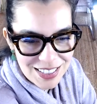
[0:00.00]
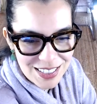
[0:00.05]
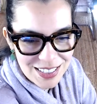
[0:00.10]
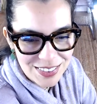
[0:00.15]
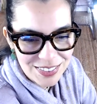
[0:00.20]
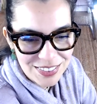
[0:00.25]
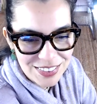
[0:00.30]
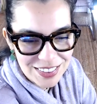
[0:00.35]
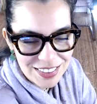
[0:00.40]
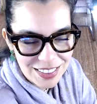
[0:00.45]
do
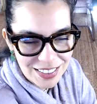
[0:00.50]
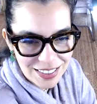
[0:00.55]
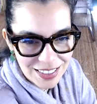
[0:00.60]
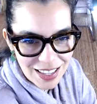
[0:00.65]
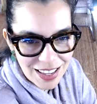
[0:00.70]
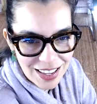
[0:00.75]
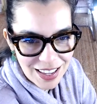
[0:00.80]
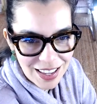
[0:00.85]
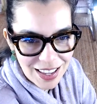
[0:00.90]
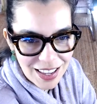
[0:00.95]
music.
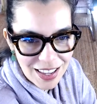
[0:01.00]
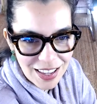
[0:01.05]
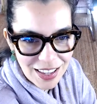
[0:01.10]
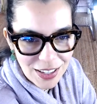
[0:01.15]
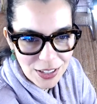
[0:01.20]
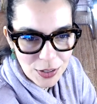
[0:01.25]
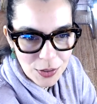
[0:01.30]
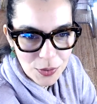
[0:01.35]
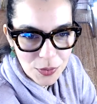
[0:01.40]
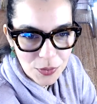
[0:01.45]
Yay,
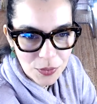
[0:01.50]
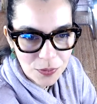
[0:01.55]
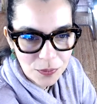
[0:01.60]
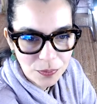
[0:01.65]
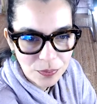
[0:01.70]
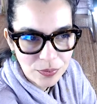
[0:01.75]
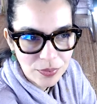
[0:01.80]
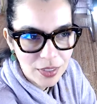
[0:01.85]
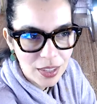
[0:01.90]
cool.